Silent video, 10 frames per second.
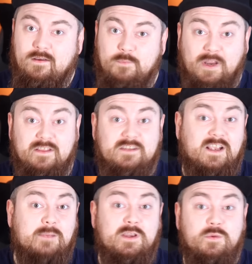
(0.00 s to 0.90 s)
By the
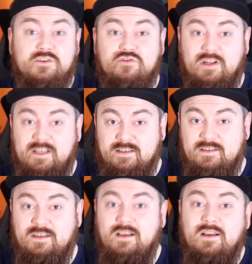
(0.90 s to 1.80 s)
time he was
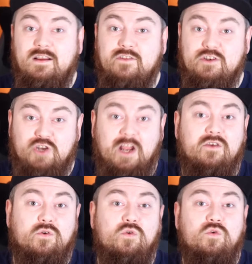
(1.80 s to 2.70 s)
released, the
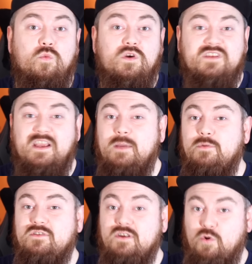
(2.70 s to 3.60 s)
general was
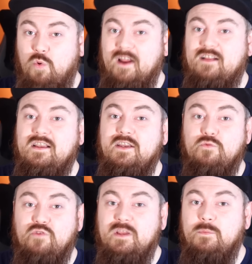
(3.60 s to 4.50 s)
able to quickly
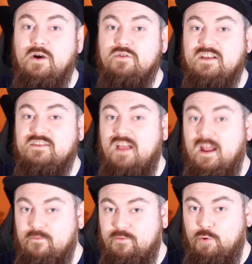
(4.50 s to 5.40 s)
rebuild his
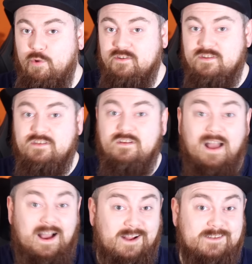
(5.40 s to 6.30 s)
influence
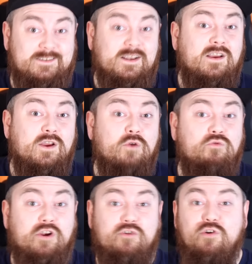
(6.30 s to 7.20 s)
and
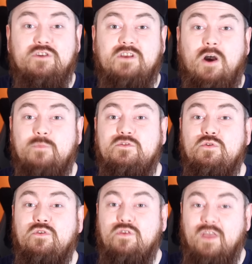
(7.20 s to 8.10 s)
recruit up
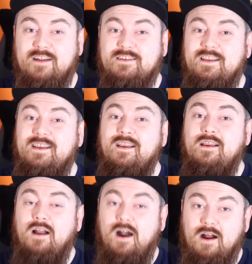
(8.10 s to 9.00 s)
to 30
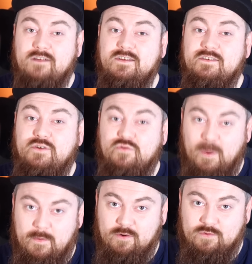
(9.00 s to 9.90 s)
hardened
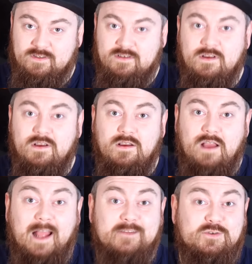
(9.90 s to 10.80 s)
criminals
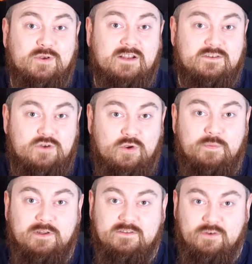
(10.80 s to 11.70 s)
into his new
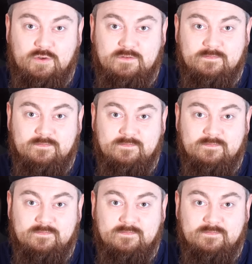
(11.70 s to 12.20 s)
platoon.